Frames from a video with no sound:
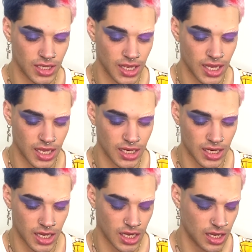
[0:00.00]
and
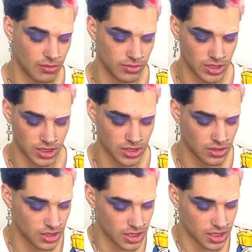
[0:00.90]
I'm just
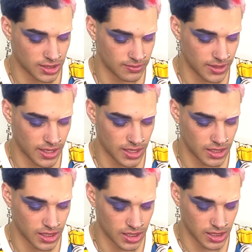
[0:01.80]
gonna come and
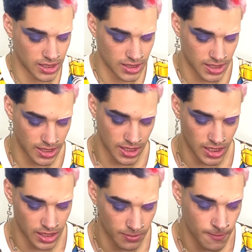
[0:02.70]
clean it up.